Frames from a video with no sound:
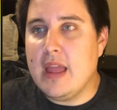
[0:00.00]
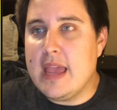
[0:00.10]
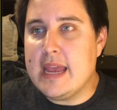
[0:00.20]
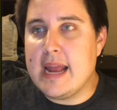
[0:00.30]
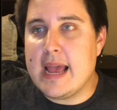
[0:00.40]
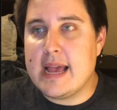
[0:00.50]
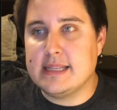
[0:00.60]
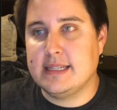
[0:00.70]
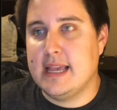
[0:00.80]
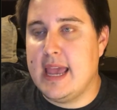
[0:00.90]
It
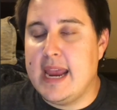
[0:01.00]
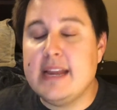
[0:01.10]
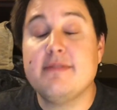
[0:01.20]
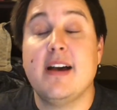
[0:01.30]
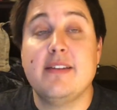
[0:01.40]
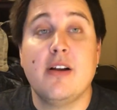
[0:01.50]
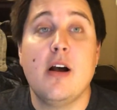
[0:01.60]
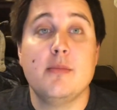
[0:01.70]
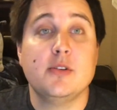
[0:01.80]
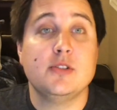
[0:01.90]
has 85
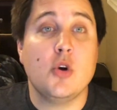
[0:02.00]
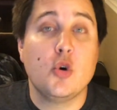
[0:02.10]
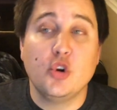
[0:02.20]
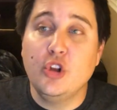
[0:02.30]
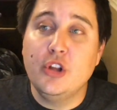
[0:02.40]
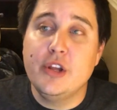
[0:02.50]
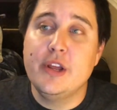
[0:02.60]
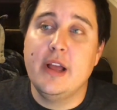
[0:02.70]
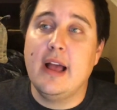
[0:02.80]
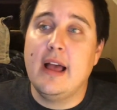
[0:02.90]
combos total,
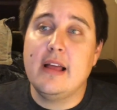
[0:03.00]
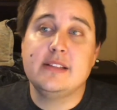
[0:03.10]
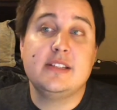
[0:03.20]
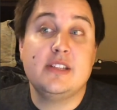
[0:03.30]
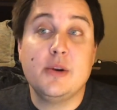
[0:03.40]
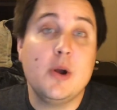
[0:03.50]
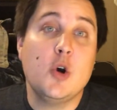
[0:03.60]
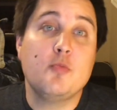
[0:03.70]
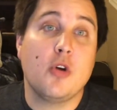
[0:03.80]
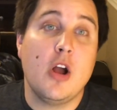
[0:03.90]

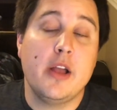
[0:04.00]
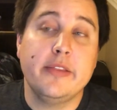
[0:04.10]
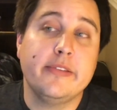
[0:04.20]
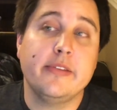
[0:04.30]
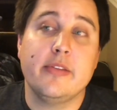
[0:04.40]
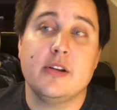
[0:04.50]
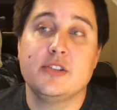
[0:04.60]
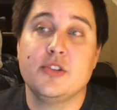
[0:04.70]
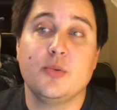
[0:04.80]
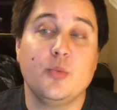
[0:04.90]
0 bronze,
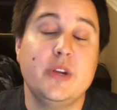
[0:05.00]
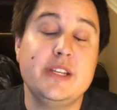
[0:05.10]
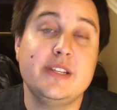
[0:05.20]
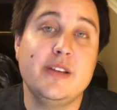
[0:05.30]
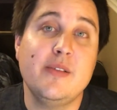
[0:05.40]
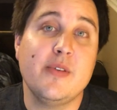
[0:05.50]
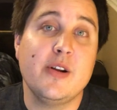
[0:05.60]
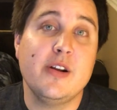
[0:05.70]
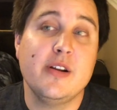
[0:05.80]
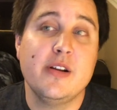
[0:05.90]
there's 3
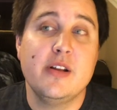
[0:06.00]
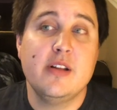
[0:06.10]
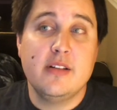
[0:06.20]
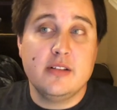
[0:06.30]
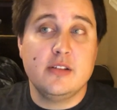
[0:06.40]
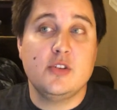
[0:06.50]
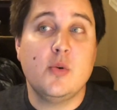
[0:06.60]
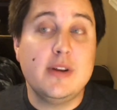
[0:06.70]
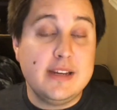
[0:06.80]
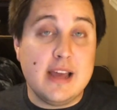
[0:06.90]
silver,
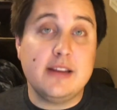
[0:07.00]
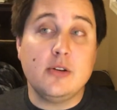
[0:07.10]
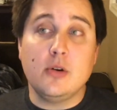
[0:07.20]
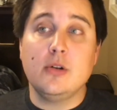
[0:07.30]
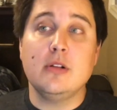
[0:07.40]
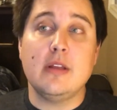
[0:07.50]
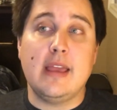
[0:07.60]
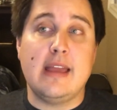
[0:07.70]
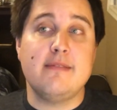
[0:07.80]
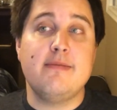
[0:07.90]
29 gold,
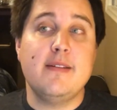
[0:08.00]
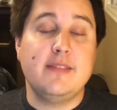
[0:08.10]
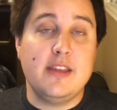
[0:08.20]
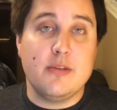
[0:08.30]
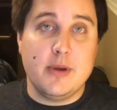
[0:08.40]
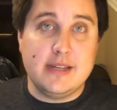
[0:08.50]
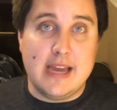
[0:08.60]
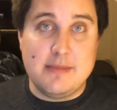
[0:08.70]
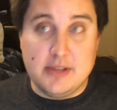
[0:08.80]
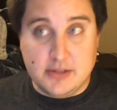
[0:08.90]
and 53
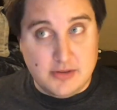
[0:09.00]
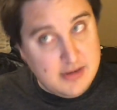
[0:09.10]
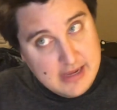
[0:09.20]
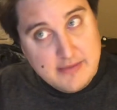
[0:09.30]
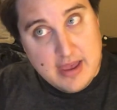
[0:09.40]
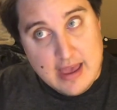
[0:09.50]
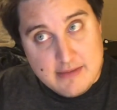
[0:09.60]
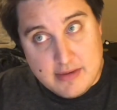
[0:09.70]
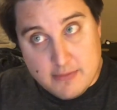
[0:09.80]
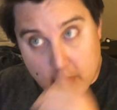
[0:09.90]
diamond. So it does have a
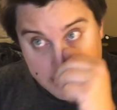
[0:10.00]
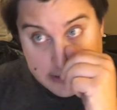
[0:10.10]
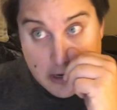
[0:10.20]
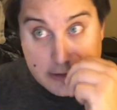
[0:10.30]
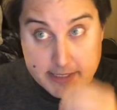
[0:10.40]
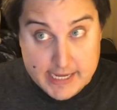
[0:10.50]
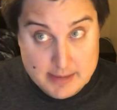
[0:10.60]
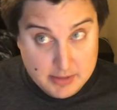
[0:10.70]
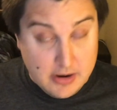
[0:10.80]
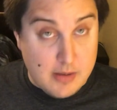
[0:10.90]
heavy focus on the
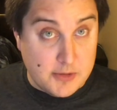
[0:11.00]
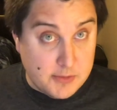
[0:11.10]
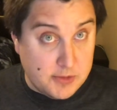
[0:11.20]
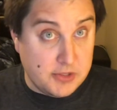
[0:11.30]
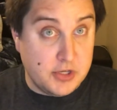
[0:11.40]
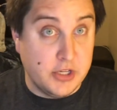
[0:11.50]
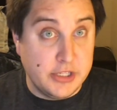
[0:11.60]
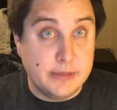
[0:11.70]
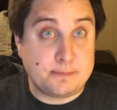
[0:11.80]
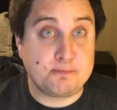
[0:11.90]
diamond combos, which is
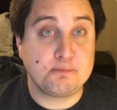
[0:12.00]
good.